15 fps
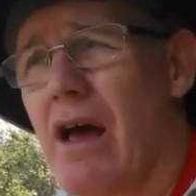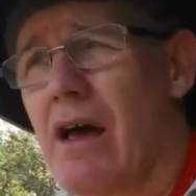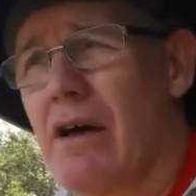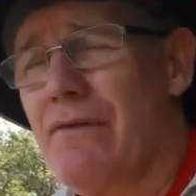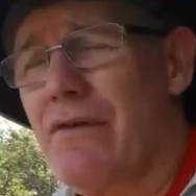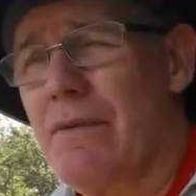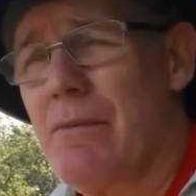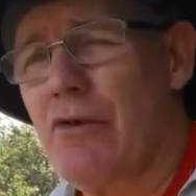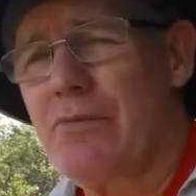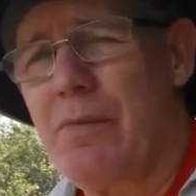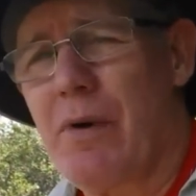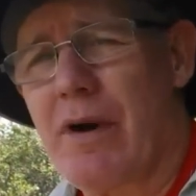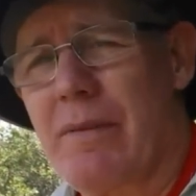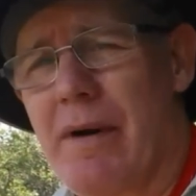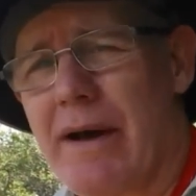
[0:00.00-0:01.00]
For the most
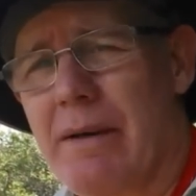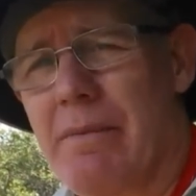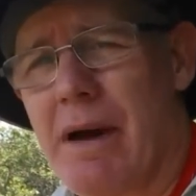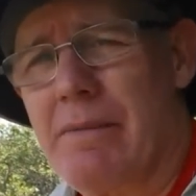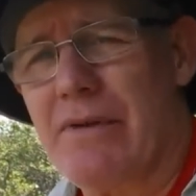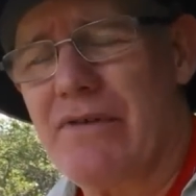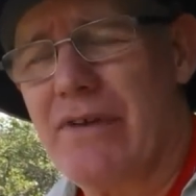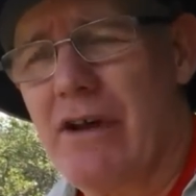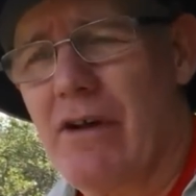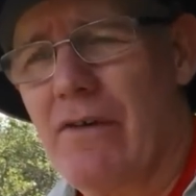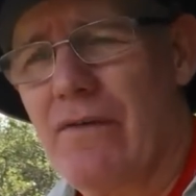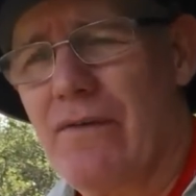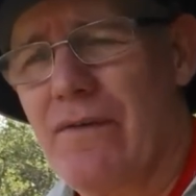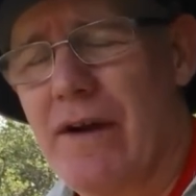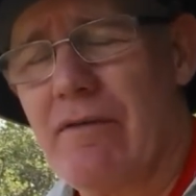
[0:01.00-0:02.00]
part, I'm hiking by myself.
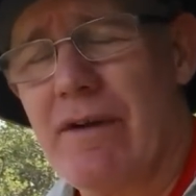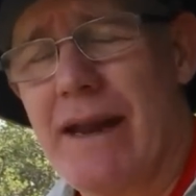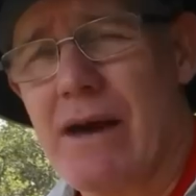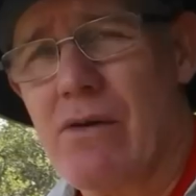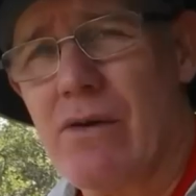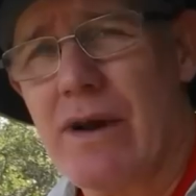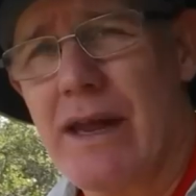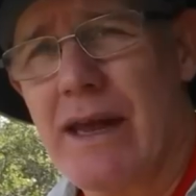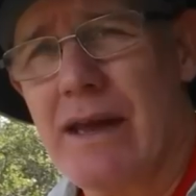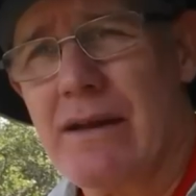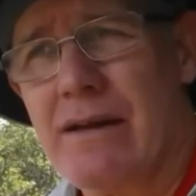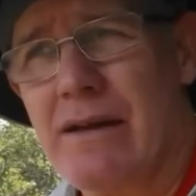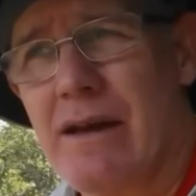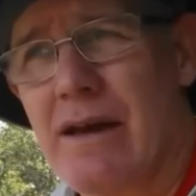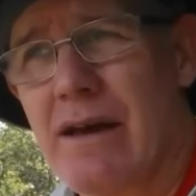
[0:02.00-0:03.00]
Every now and
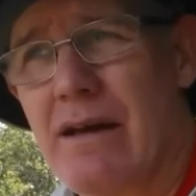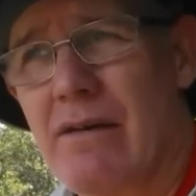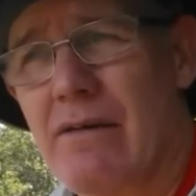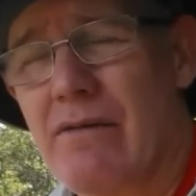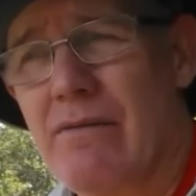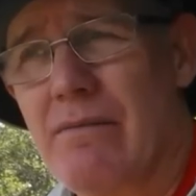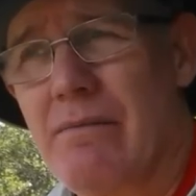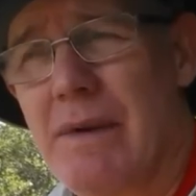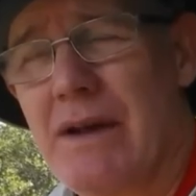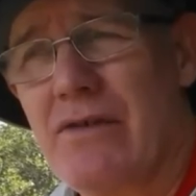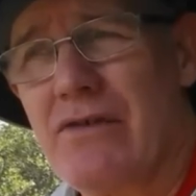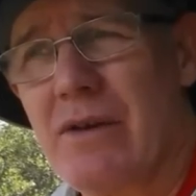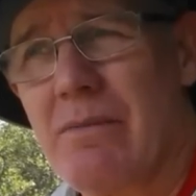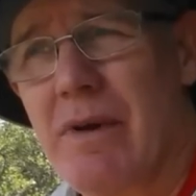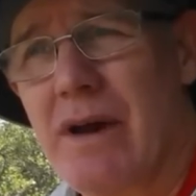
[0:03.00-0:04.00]
then, I'll meet
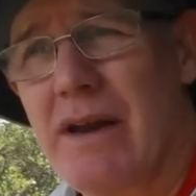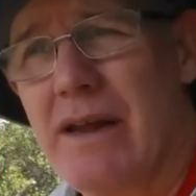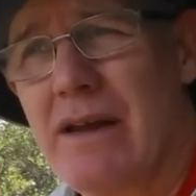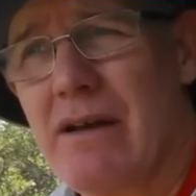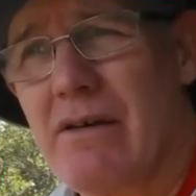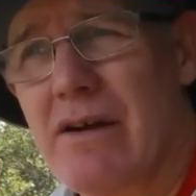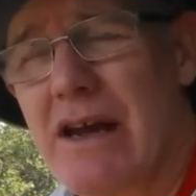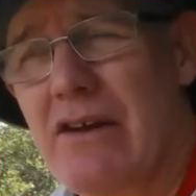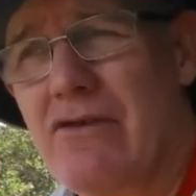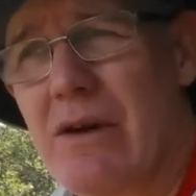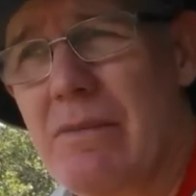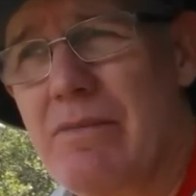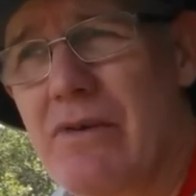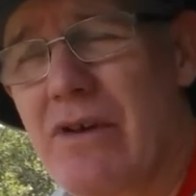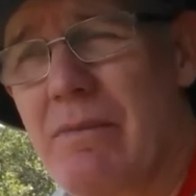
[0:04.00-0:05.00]
somebody, I'll catch
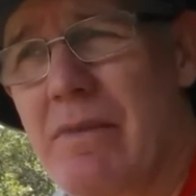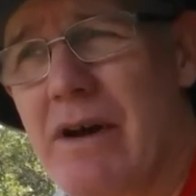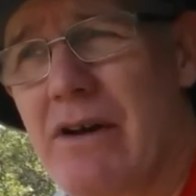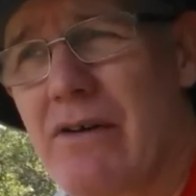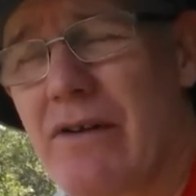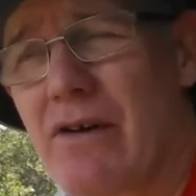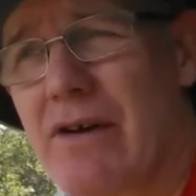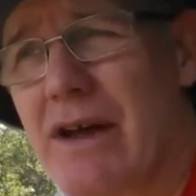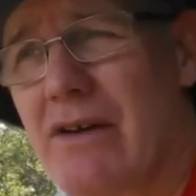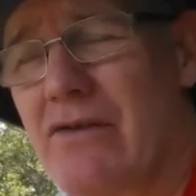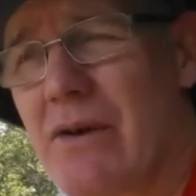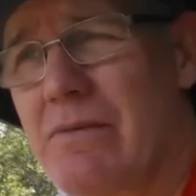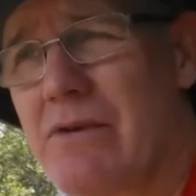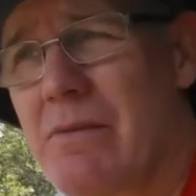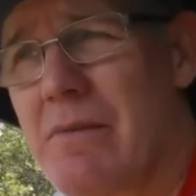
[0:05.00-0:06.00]
up to somebody, or they'll
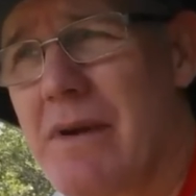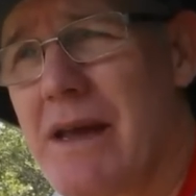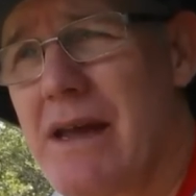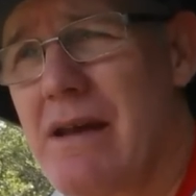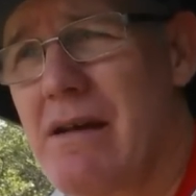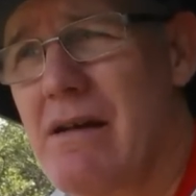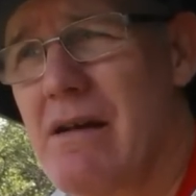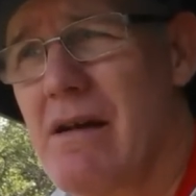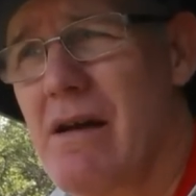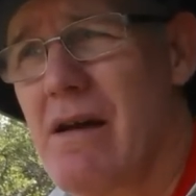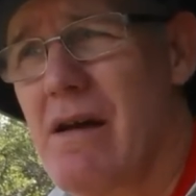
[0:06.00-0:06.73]
catch up to me.